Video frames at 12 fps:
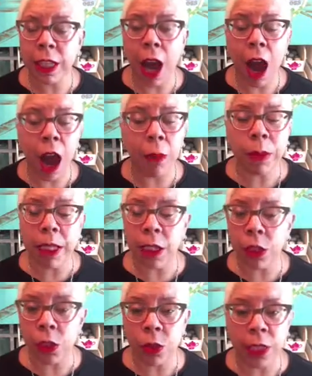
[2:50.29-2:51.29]
calming and
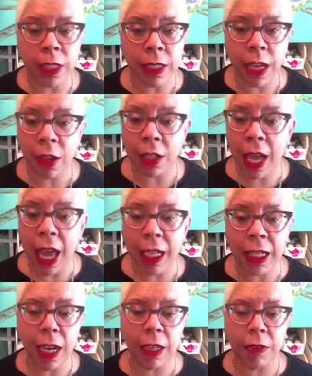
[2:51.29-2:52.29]
soothing down any
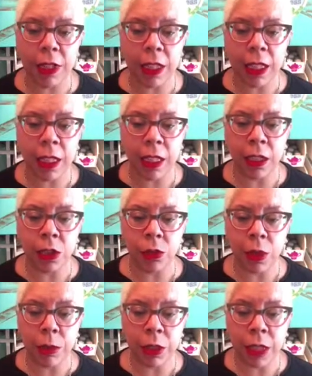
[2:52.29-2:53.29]
kind of skin
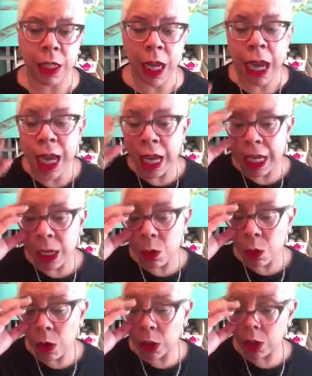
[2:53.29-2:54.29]
interruption. It
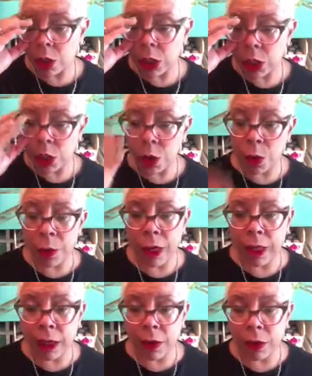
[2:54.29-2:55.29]
works on so
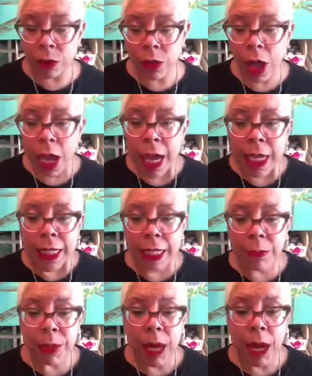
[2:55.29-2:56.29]
many levels.
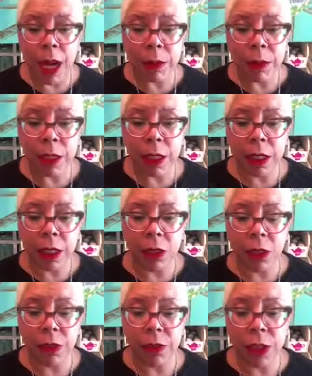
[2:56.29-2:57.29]
Sometimes
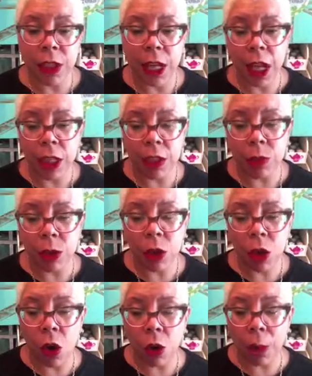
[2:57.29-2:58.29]
Calendula officinalis was
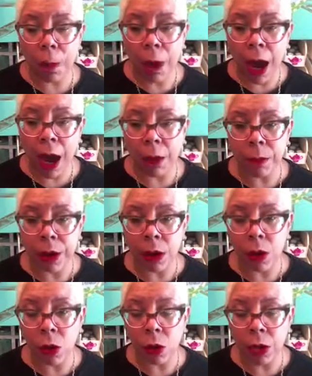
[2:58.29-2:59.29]
called pot
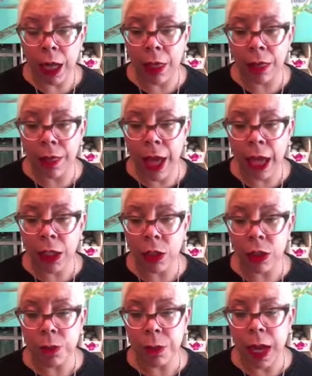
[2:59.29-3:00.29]
marigold, and that
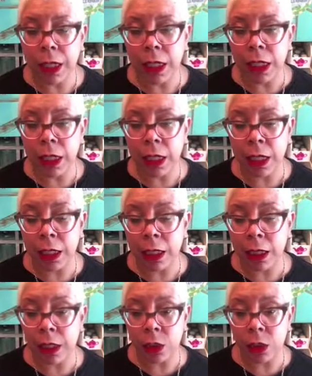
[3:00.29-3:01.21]
goes back to in